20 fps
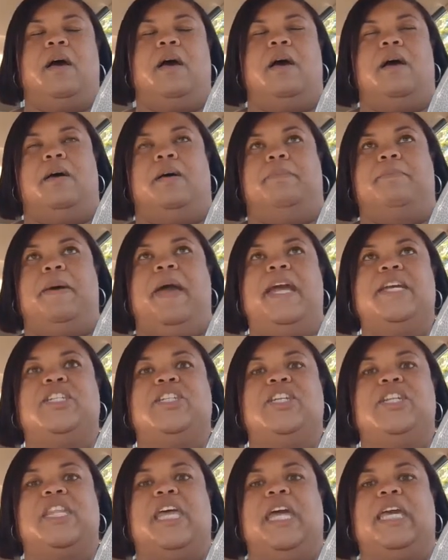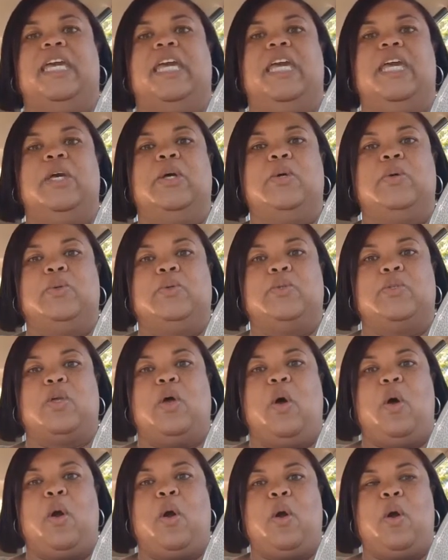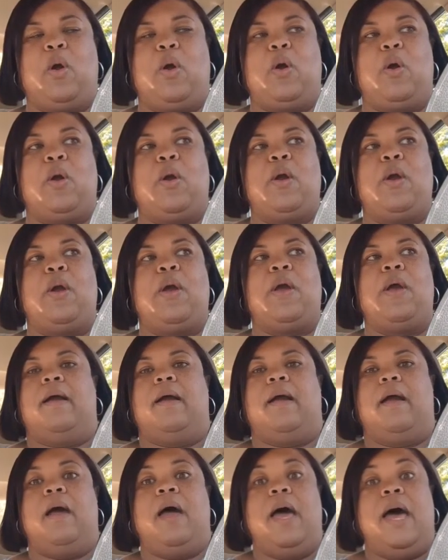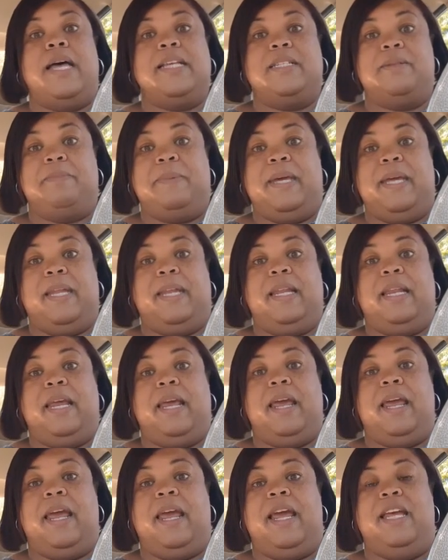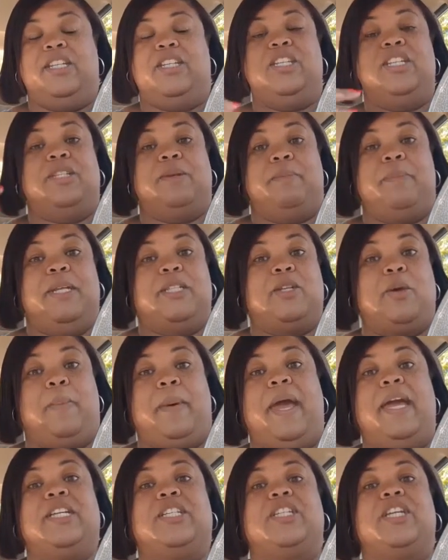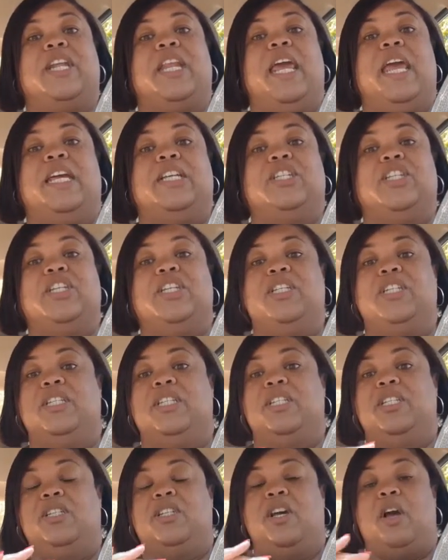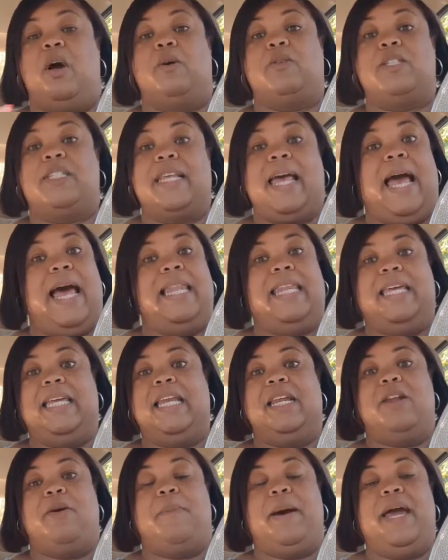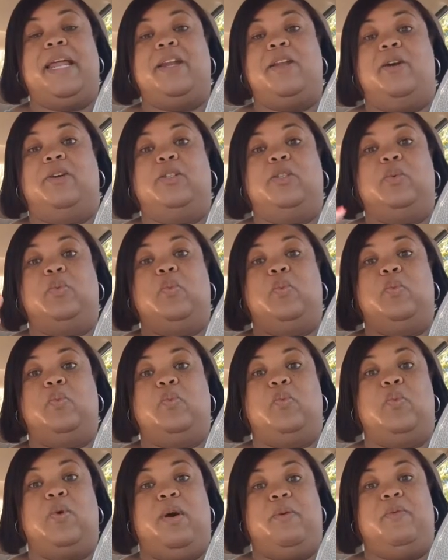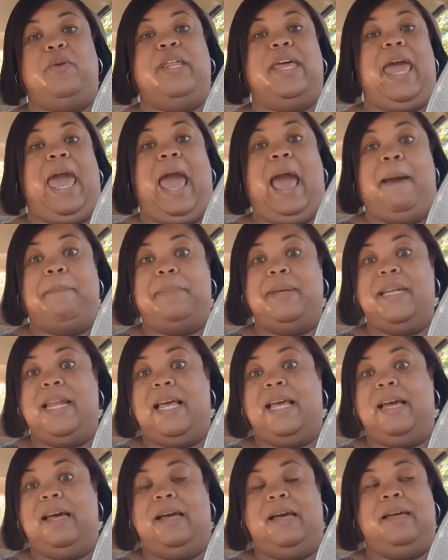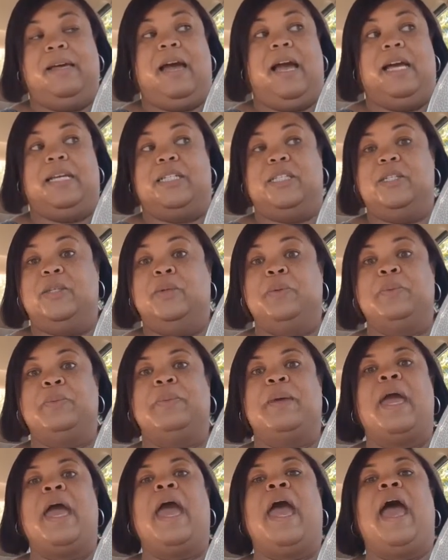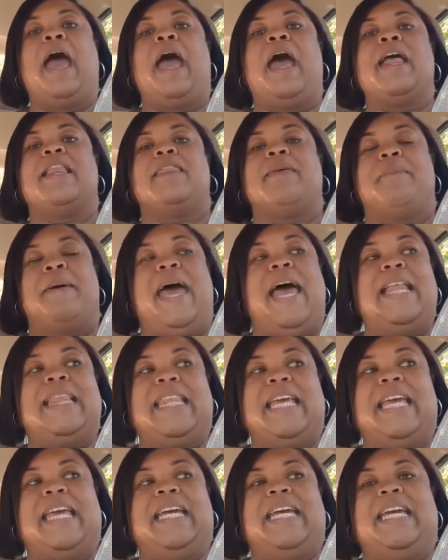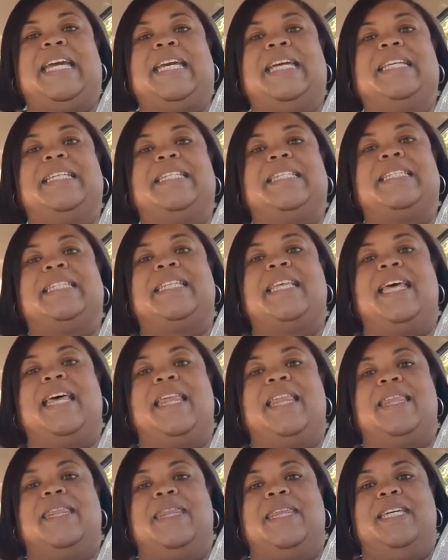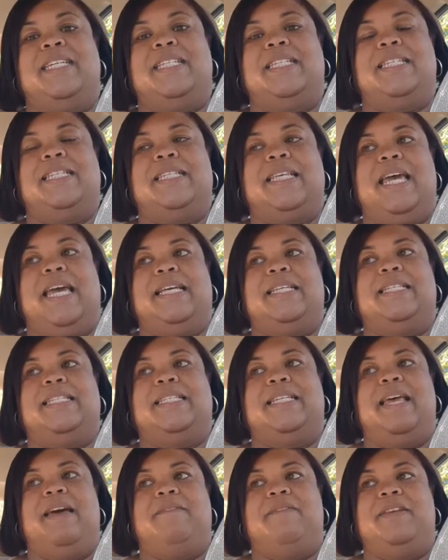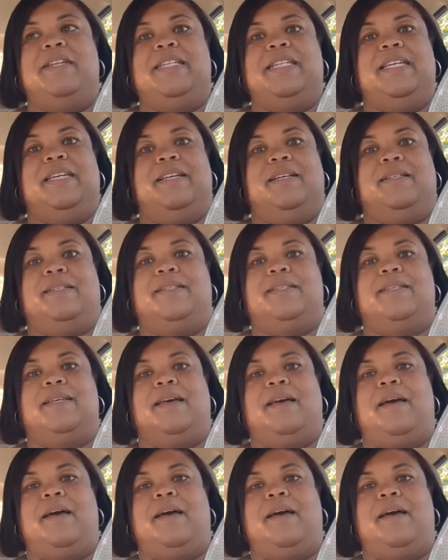a patient that kills her husband and she's a mental patient and she goes silent and nobody knows what really happened I, I assume the bad thing is this is a seven disc